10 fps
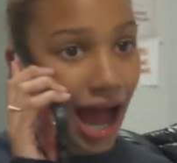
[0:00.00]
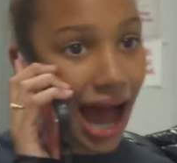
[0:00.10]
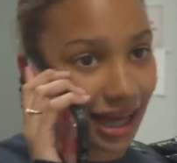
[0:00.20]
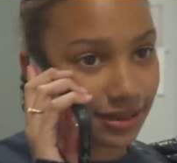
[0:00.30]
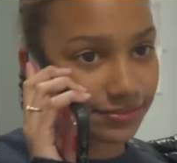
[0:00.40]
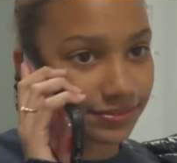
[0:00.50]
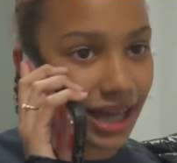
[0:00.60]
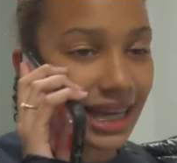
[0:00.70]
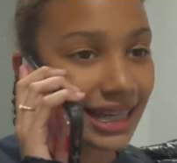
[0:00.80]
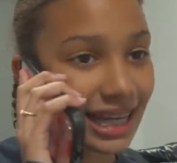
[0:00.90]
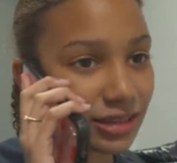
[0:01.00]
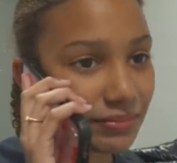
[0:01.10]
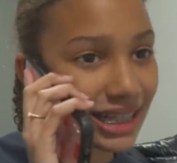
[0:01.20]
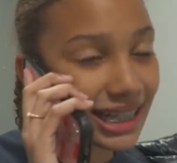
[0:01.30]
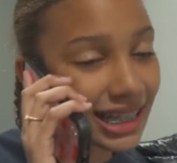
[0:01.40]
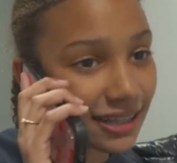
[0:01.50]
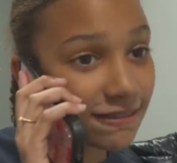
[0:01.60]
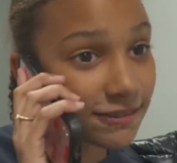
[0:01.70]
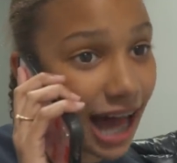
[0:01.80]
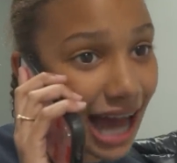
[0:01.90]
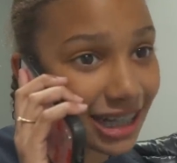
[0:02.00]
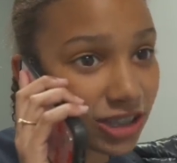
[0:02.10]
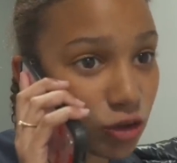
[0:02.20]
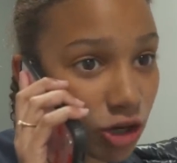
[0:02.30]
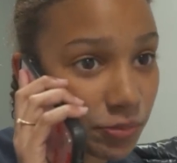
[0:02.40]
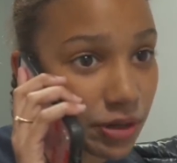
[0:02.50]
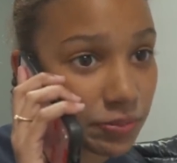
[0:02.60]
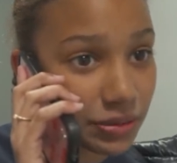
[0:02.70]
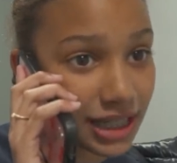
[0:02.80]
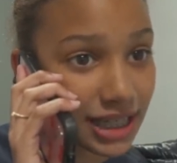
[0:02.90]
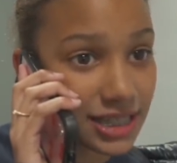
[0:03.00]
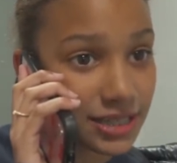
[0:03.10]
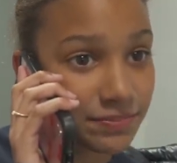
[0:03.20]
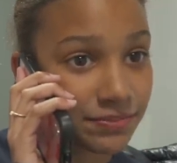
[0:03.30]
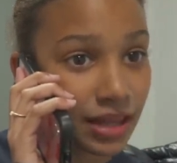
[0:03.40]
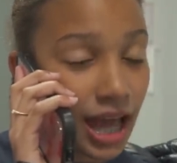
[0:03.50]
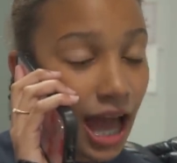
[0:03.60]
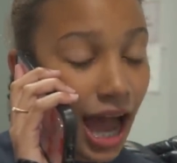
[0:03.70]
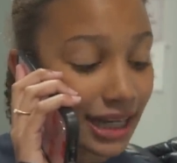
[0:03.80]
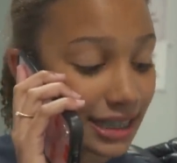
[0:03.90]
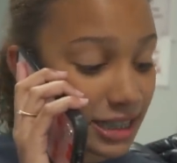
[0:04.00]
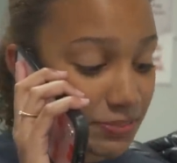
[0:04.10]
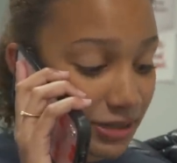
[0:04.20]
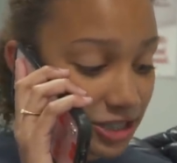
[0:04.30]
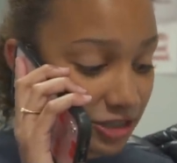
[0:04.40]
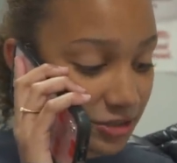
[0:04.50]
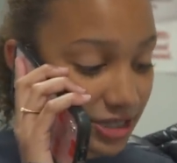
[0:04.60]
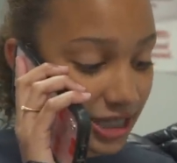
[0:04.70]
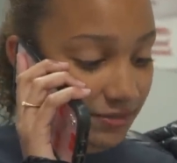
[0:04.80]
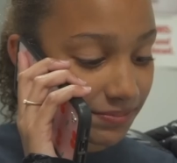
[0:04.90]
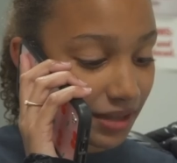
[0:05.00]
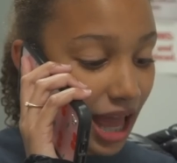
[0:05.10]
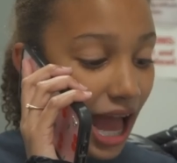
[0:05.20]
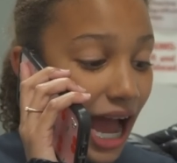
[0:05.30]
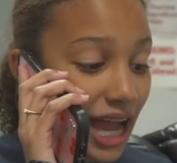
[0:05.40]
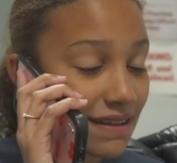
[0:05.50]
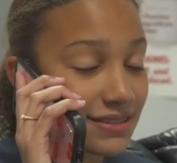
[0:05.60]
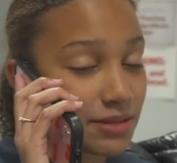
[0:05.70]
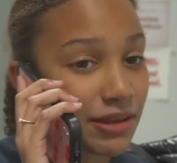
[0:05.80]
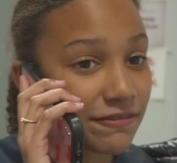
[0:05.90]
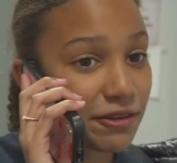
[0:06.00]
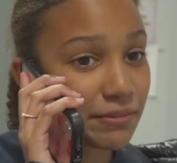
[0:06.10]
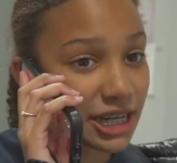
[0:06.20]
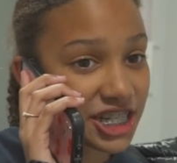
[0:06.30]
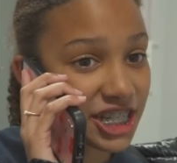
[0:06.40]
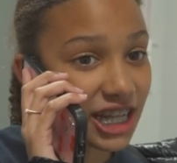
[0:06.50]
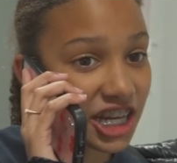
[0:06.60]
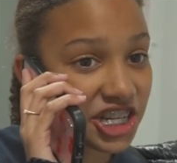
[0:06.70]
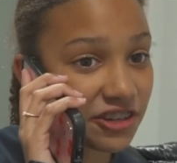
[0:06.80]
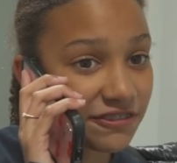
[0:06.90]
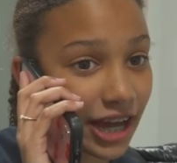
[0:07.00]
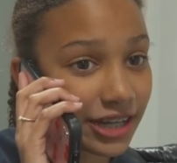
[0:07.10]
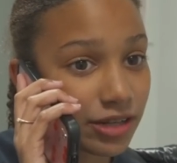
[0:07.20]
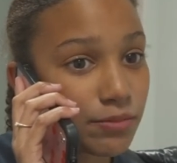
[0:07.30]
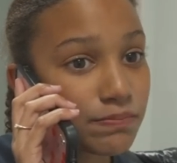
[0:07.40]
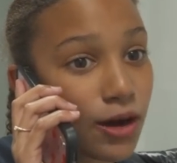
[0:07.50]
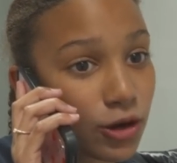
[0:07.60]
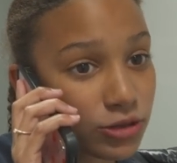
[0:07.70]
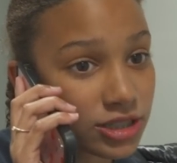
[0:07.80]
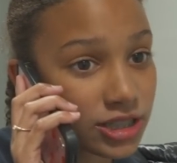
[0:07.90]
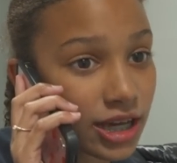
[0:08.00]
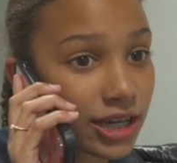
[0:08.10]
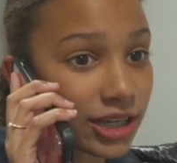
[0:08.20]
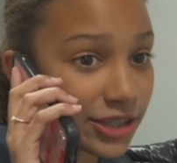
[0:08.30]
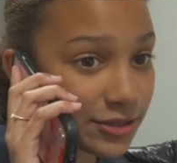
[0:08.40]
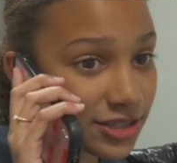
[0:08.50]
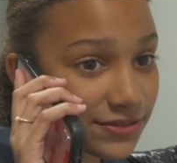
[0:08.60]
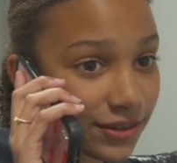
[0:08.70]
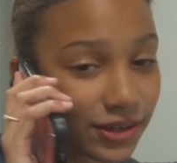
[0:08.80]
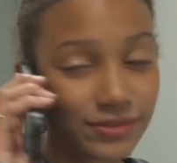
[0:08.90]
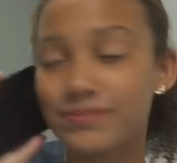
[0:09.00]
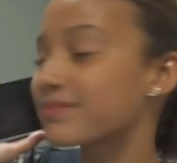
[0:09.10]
Hi. Connect me to Eve Ladden Corporate, please. I need to speak to Lucy. I have some information that she'll find most useful.